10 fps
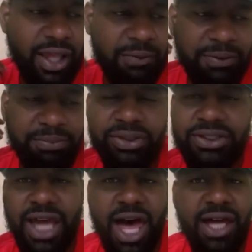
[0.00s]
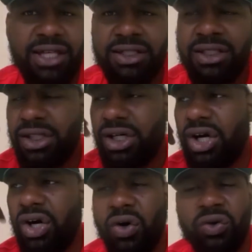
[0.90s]
Like, people are tired
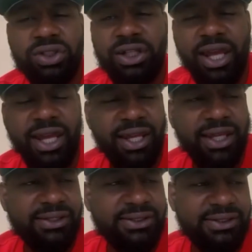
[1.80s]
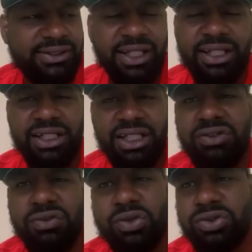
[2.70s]
of holding hands and singing
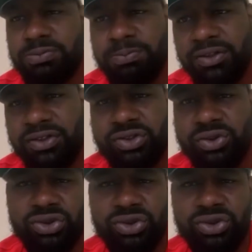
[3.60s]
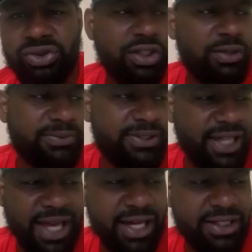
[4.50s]
Negro spirituals and holding up
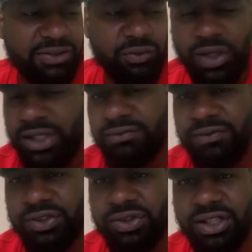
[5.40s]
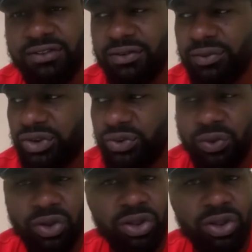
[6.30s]
signs and waiting for you to give them what you
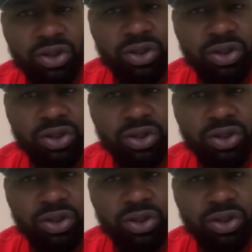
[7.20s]
want.